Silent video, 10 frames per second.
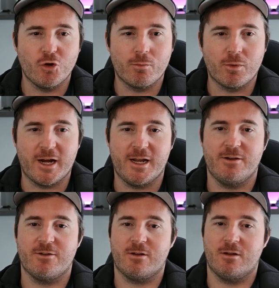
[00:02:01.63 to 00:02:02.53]

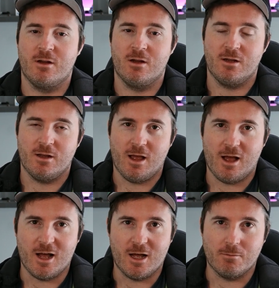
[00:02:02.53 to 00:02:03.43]
brand
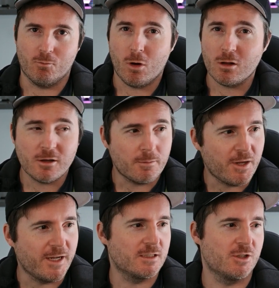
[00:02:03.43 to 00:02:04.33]
um, while it
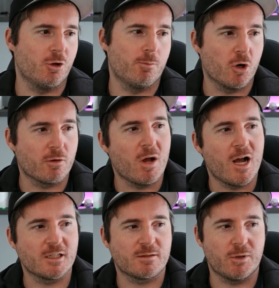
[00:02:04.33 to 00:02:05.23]
appears in your
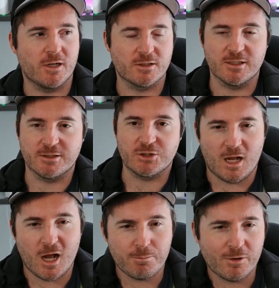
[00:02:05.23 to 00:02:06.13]
bookmarks, browser history,
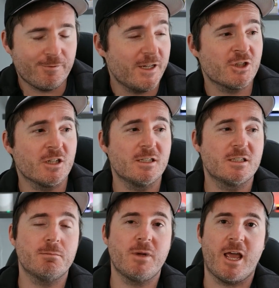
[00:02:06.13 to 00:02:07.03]
and um,
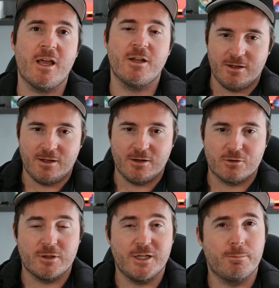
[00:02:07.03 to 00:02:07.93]
professionalism and
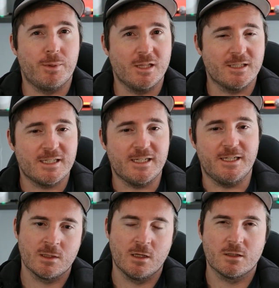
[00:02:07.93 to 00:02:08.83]

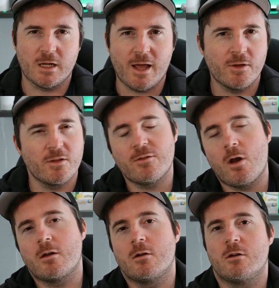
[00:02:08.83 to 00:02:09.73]
credibility. So having this
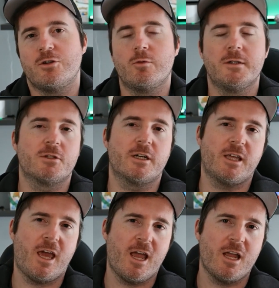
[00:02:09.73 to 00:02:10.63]
icon on your website
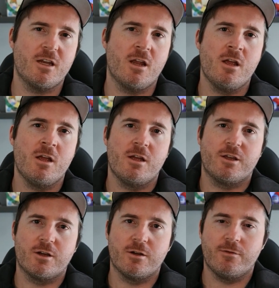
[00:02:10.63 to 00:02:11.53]
can
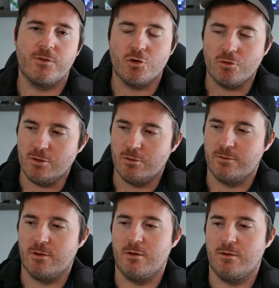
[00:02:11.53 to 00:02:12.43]
give your
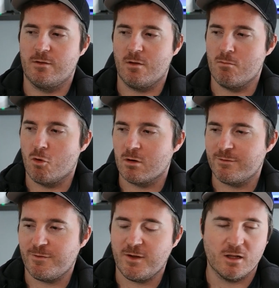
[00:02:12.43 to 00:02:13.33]
users more of a
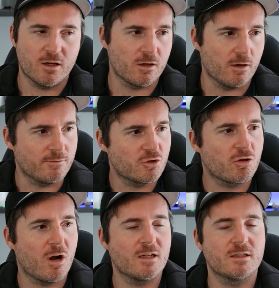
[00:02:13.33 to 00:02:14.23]
feeling of
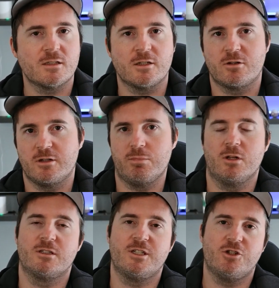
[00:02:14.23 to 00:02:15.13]
trust and
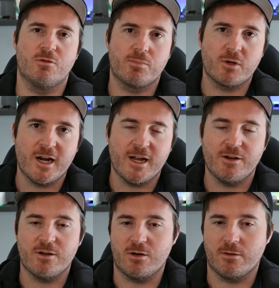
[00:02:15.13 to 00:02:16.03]
credibility in your brand.
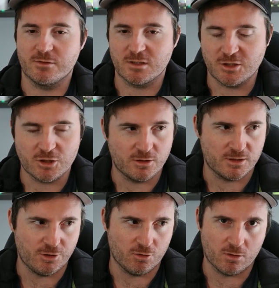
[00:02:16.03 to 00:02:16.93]
It obviously shows
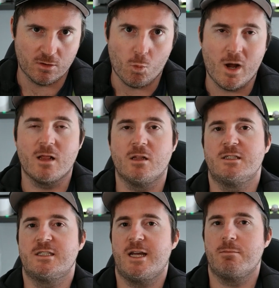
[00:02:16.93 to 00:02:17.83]
that you're well
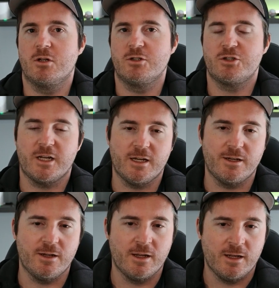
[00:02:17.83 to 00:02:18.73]
established
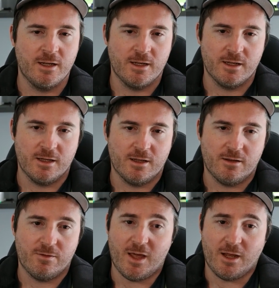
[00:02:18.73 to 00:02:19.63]
and
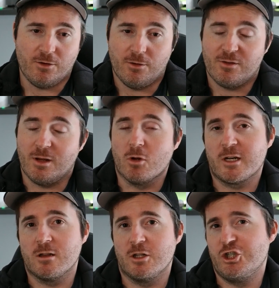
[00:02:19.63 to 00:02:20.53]
that you seem like
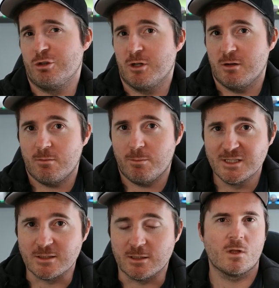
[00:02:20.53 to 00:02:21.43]
a legitimate
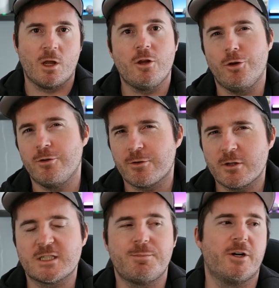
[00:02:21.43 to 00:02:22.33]
business. User
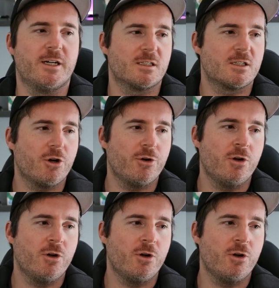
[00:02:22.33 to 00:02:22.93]
experience. So